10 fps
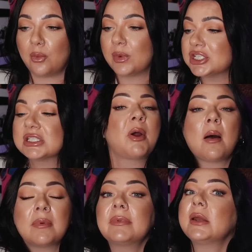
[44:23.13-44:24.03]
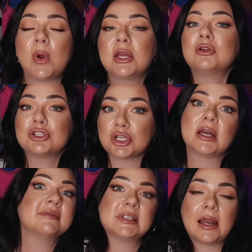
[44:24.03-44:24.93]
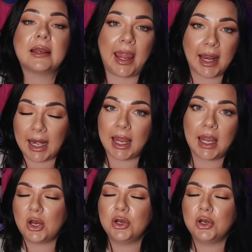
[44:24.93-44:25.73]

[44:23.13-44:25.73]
which is probably what you should have done, Katie.